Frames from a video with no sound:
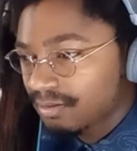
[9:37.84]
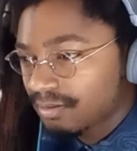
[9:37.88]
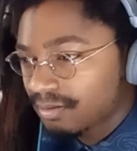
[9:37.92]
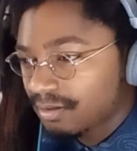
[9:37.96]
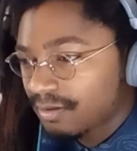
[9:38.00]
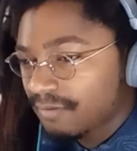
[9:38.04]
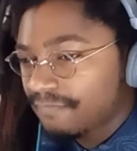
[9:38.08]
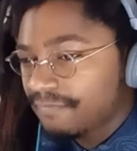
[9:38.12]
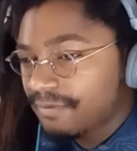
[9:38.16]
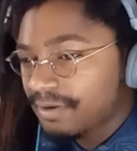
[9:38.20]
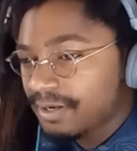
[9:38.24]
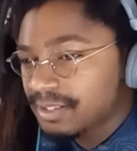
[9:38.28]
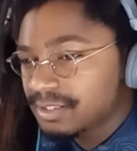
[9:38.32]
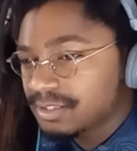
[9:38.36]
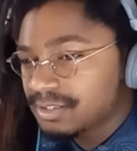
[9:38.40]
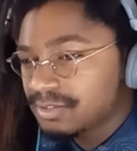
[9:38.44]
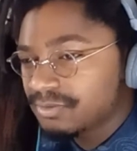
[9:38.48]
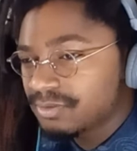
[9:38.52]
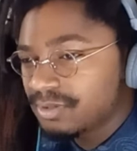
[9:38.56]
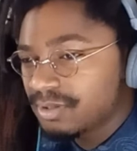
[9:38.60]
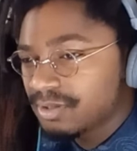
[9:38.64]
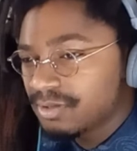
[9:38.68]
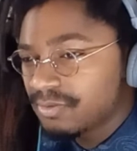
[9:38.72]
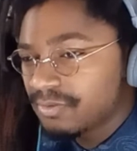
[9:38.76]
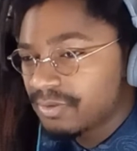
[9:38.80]
What the fuck is
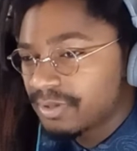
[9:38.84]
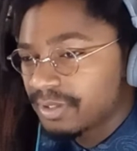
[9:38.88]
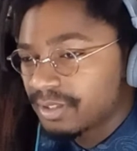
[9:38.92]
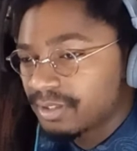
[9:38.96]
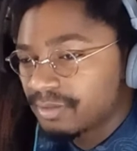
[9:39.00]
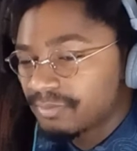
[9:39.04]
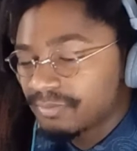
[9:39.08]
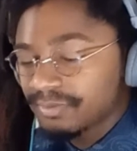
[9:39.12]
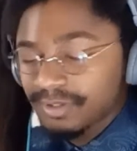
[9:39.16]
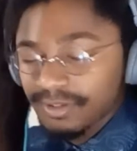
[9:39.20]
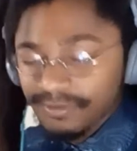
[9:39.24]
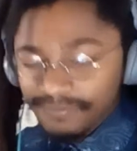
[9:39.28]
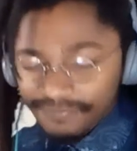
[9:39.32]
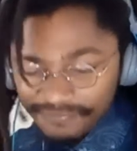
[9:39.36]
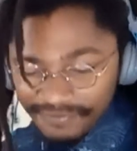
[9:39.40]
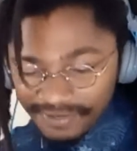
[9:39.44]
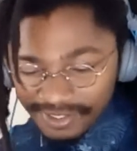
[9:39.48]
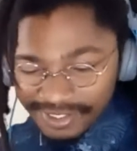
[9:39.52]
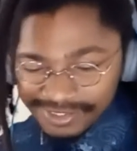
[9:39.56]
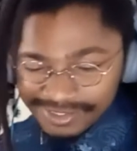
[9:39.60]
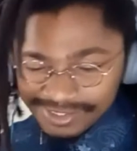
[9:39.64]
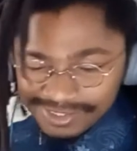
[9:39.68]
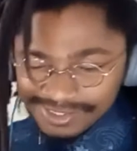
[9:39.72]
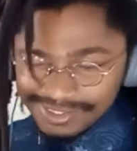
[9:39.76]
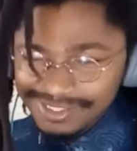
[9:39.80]
you doing? What the
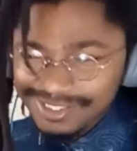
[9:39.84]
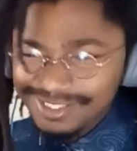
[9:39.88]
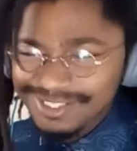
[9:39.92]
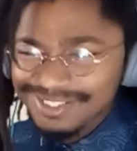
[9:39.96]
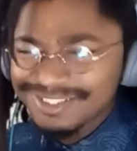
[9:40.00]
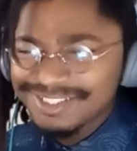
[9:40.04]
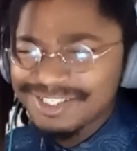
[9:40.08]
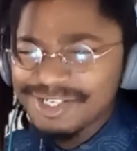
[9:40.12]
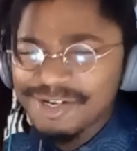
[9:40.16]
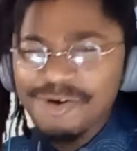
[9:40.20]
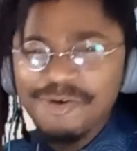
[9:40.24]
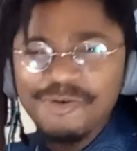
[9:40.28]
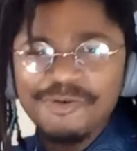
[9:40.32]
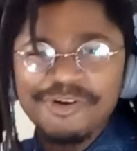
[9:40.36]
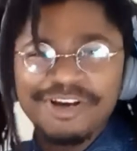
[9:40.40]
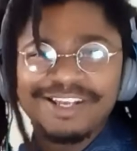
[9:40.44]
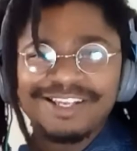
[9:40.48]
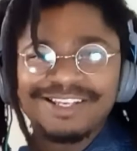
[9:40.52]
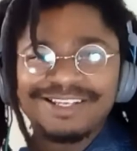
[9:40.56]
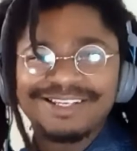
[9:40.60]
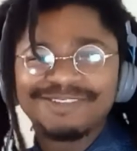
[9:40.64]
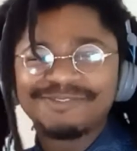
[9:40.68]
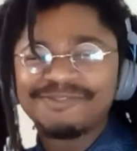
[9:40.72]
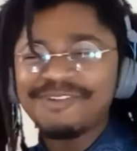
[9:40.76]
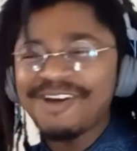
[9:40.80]
fuck is this nigga
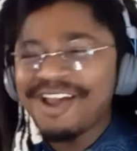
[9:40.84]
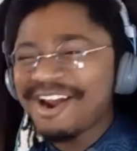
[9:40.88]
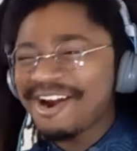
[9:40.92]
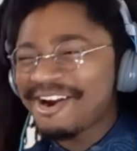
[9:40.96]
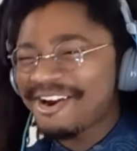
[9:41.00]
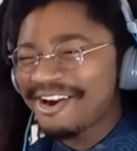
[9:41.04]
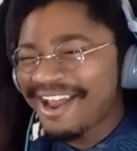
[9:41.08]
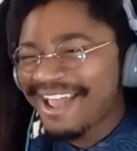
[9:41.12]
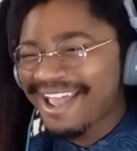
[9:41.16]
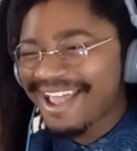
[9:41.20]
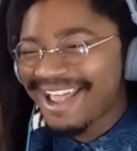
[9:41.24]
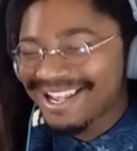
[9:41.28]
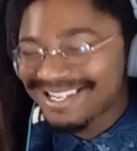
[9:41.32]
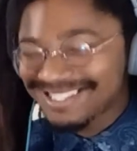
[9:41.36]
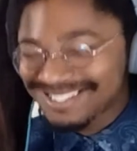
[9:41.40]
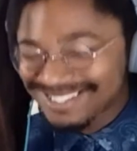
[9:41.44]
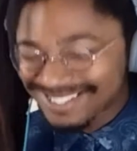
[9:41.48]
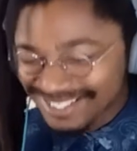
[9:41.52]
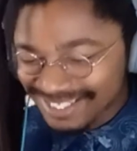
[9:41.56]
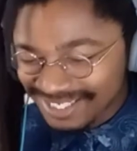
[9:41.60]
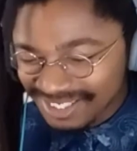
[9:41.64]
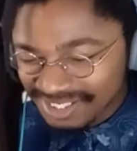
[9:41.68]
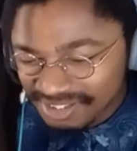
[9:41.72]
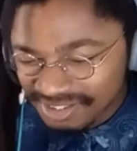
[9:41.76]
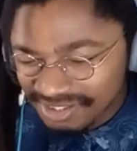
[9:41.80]
doing? Weird ass
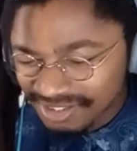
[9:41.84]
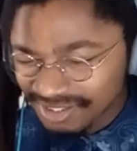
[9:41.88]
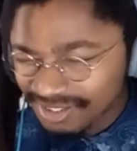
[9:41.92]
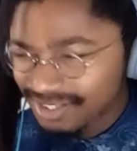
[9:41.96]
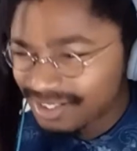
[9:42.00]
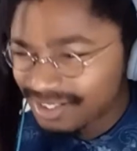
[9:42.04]
nigga.